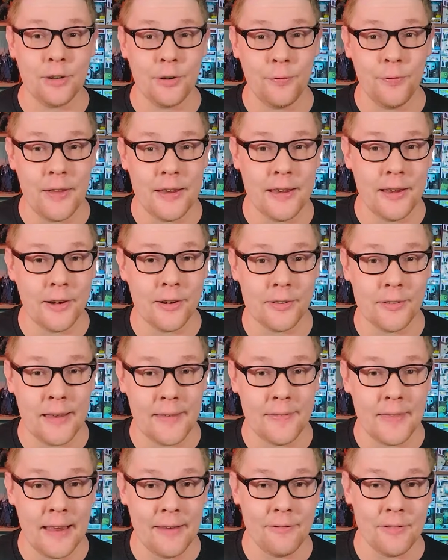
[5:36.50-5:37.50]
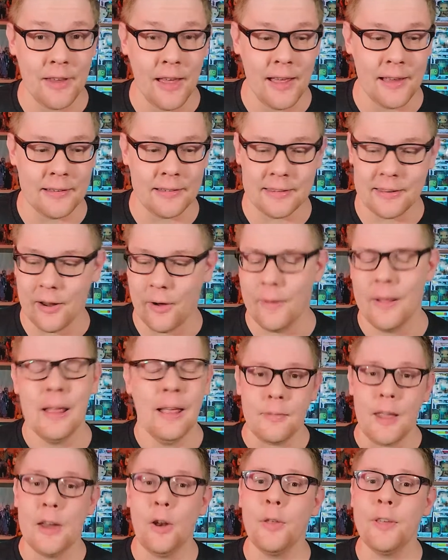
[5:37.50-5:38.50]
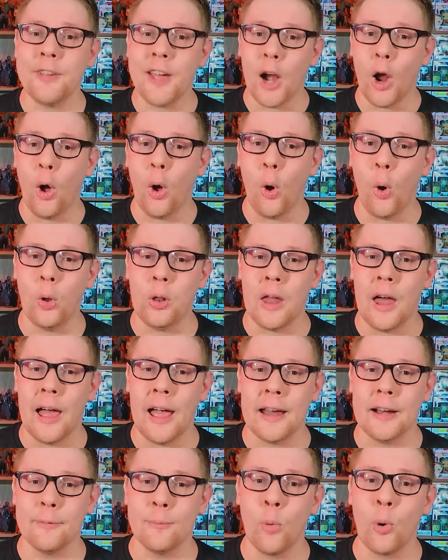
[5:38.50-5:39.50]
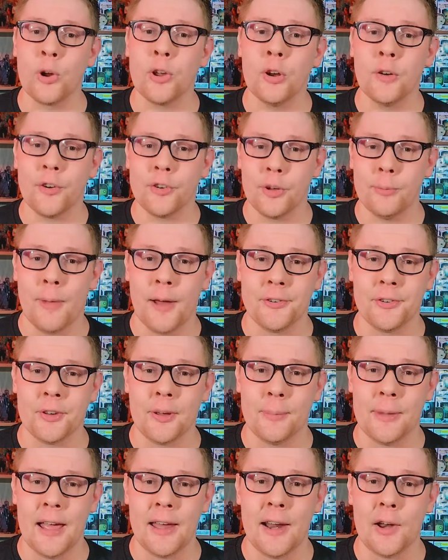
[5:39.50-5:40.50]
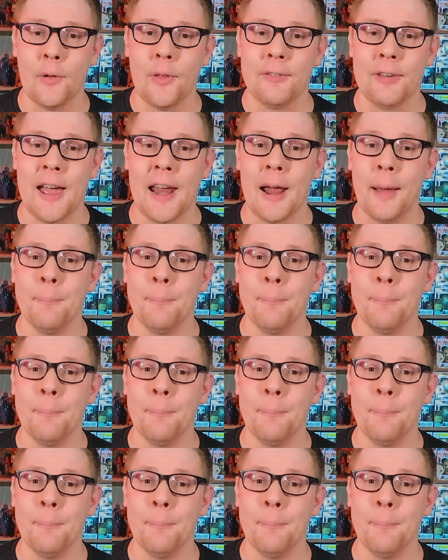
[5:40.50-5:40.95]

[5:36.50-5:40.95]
figures that they've done. So I know they've got a whole line of more Universal monsters coming out. I know they've got a